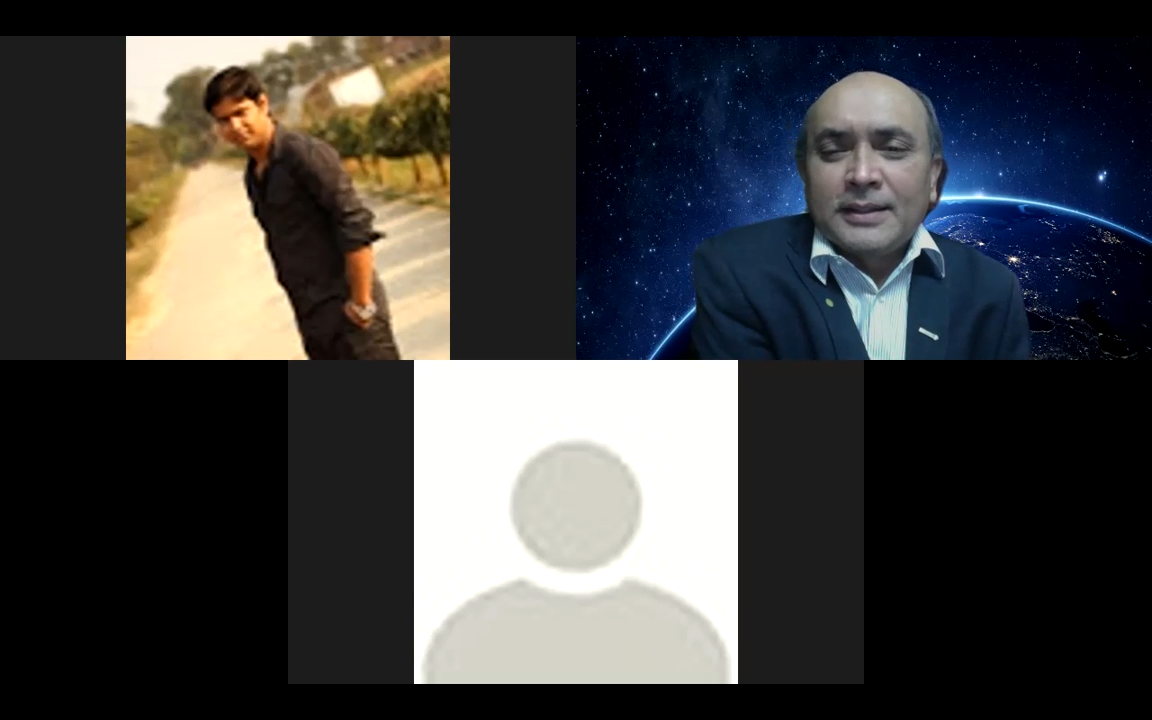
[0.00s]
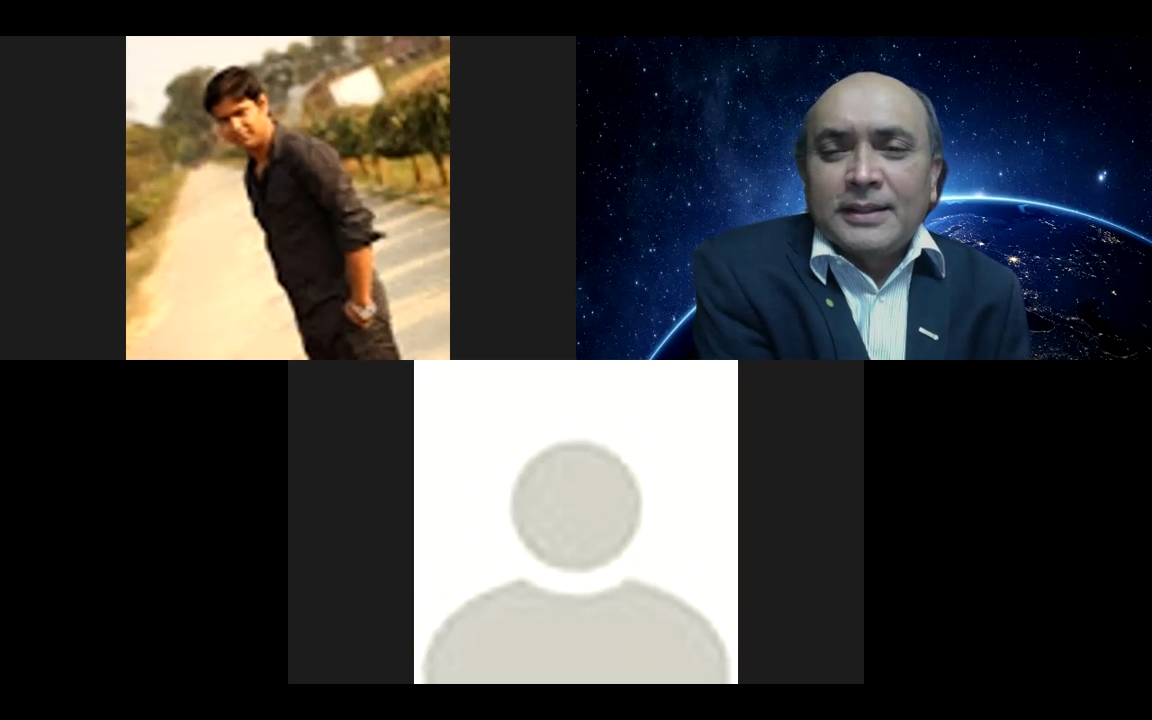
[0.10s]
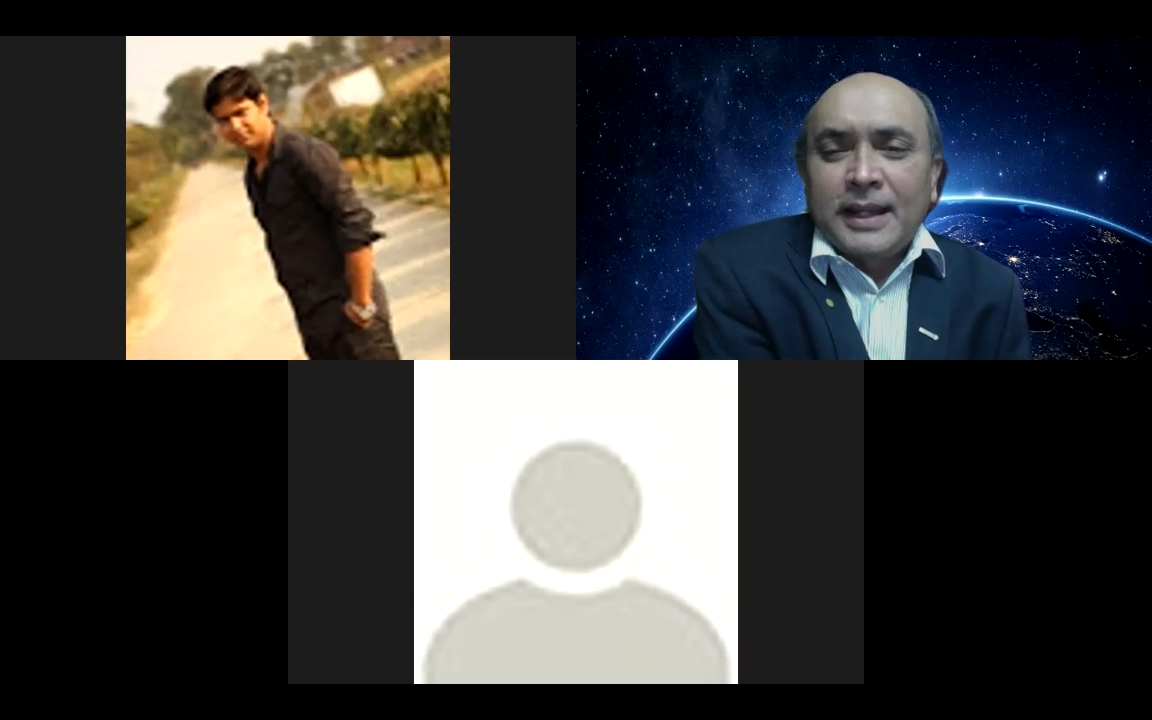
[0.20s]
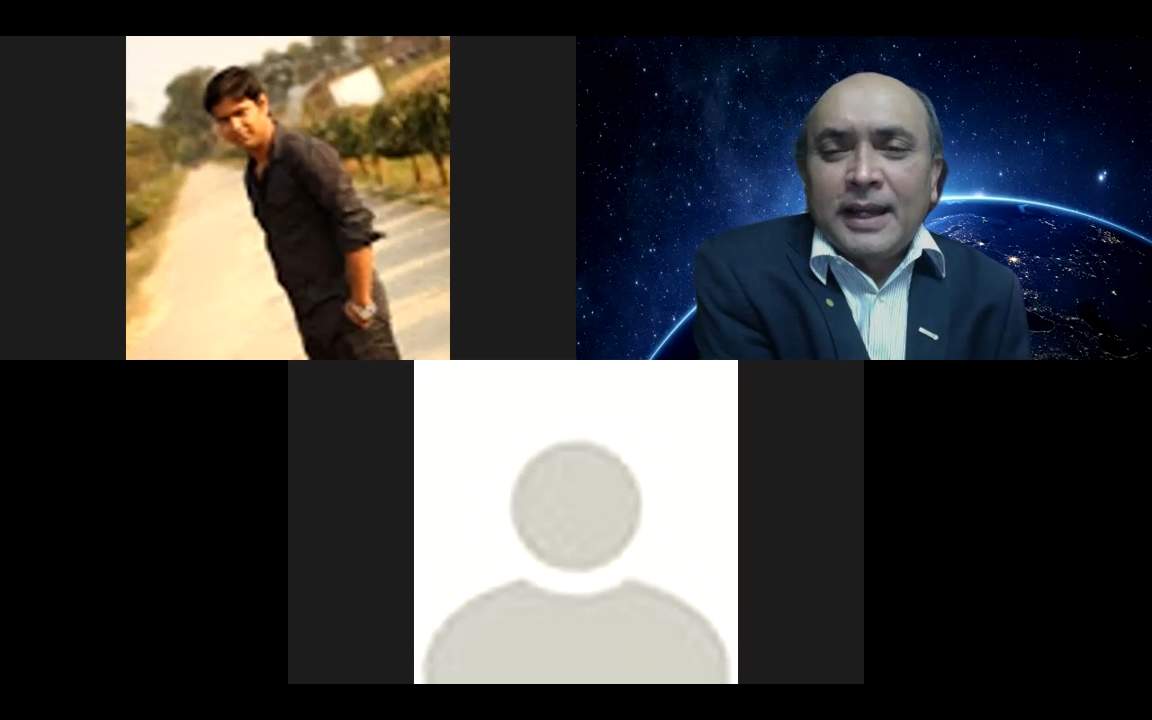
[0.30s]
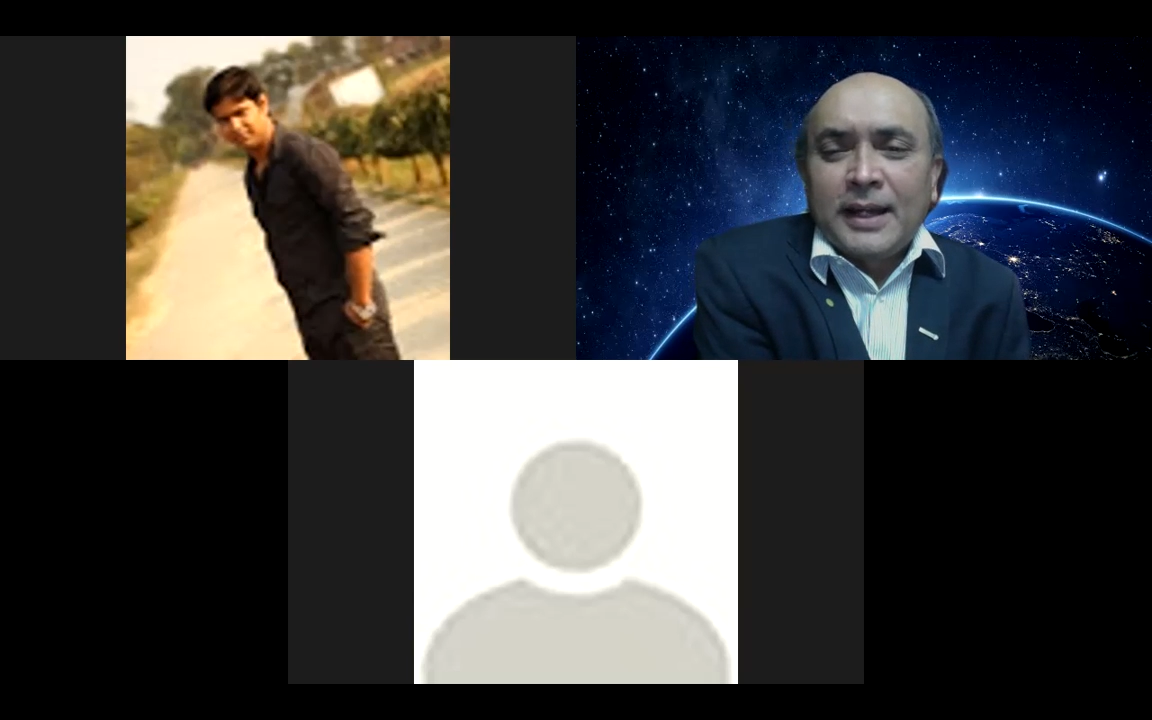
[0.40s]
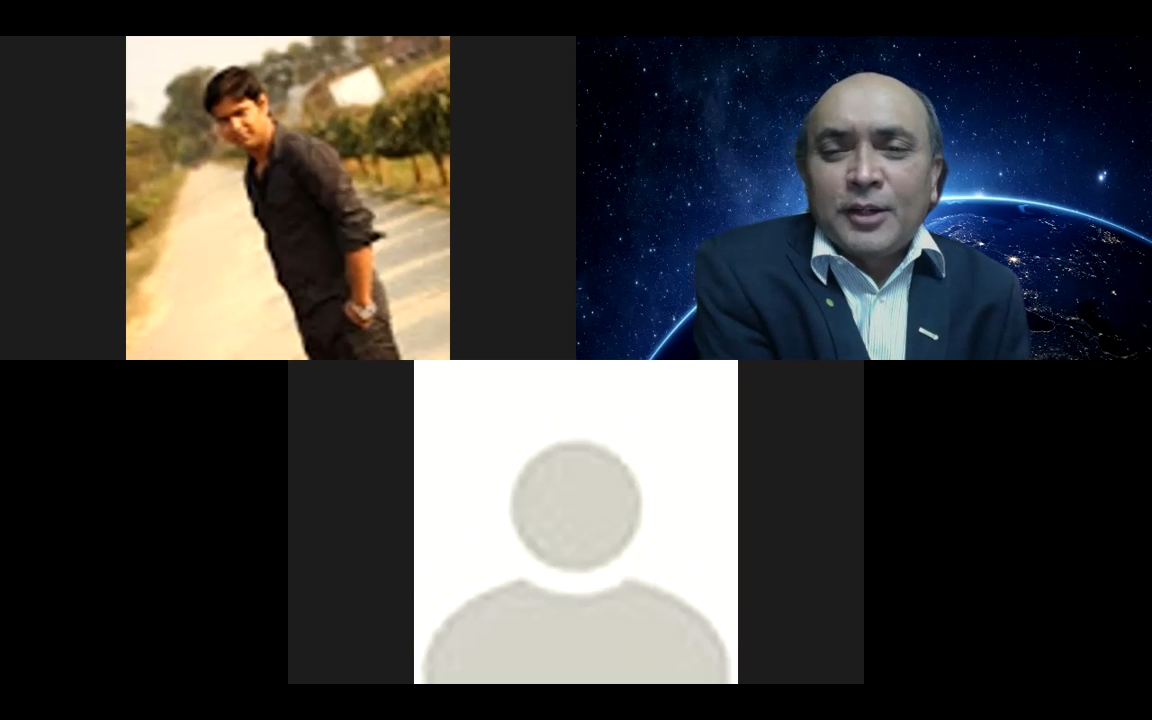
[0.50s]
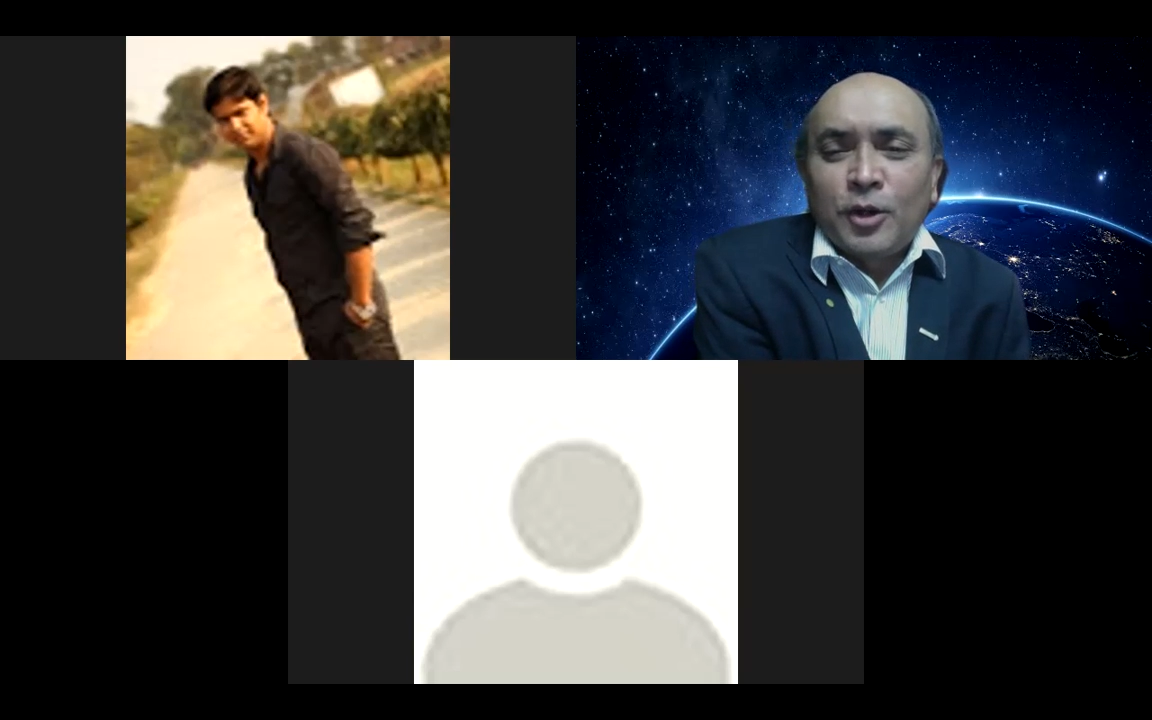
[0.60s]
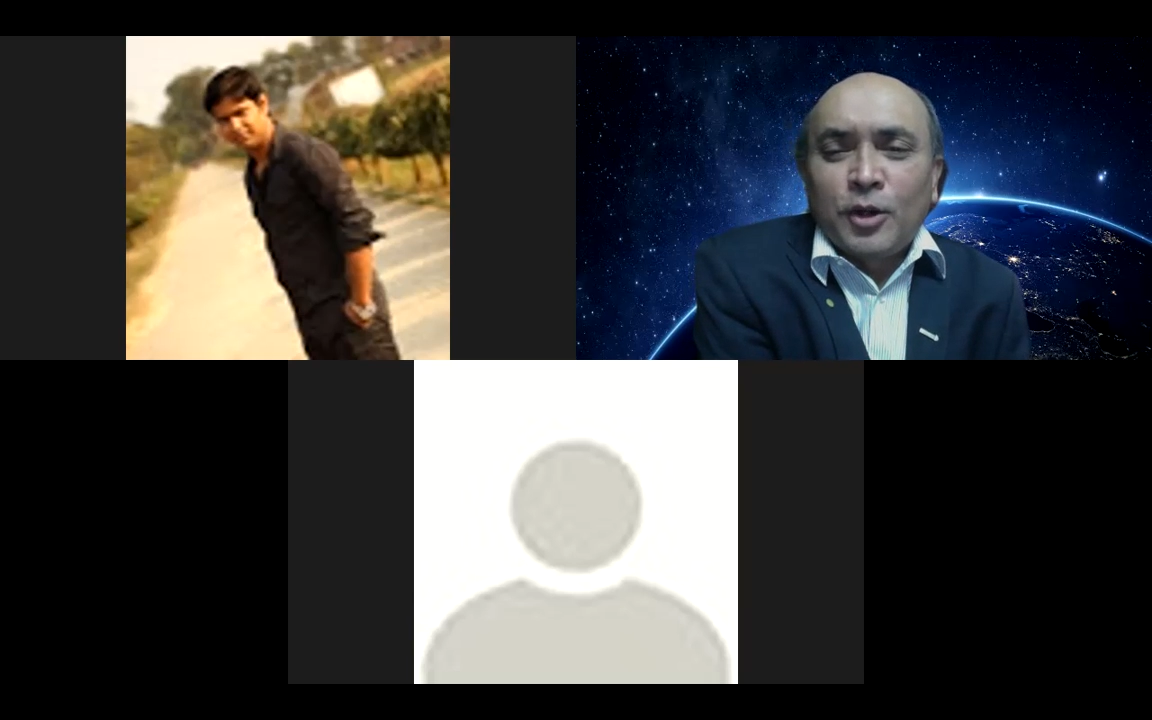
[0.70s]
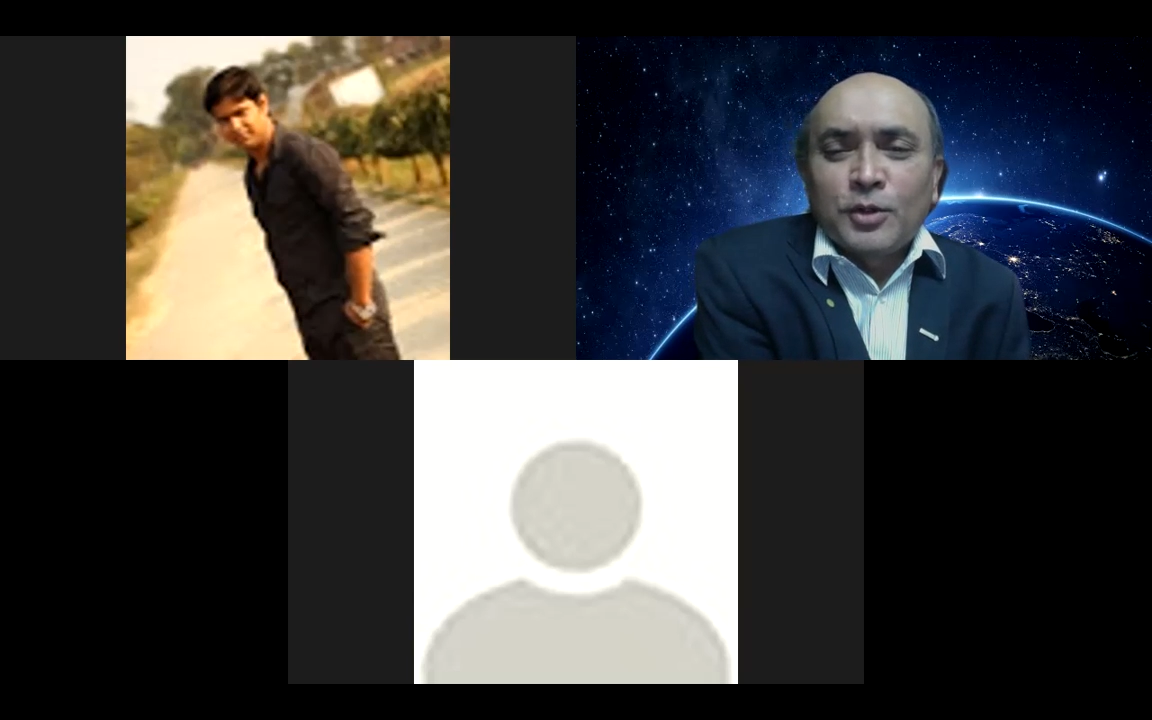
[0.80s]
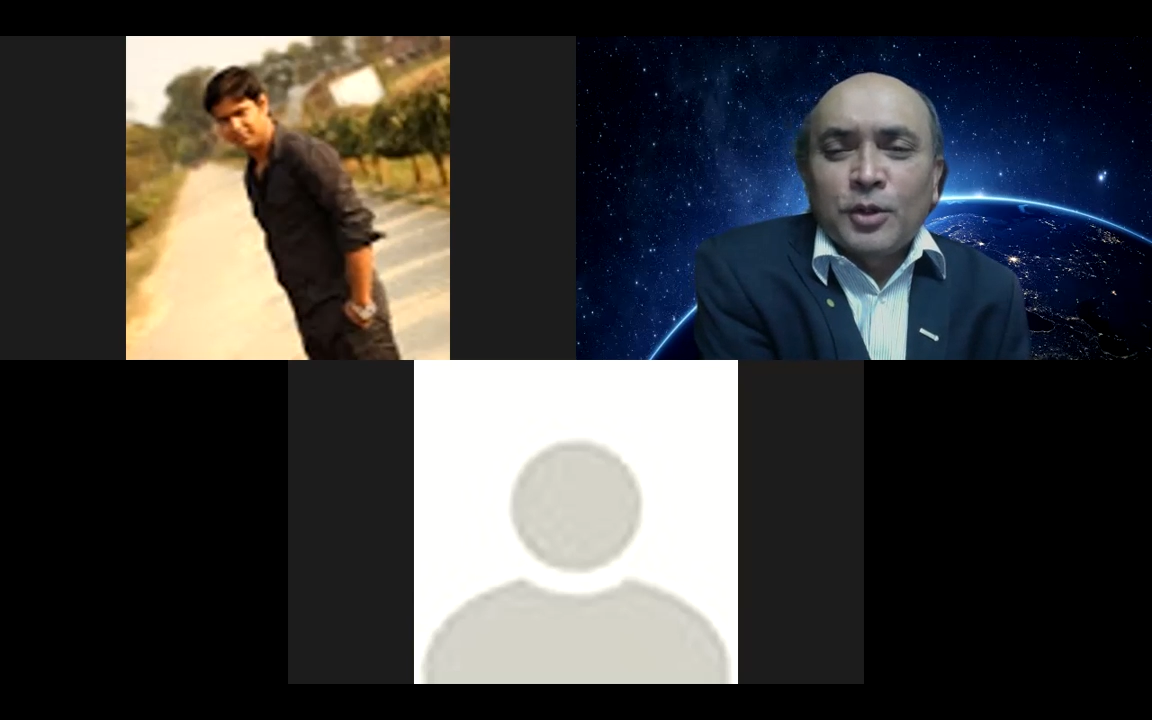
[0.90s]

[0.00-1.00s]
they are not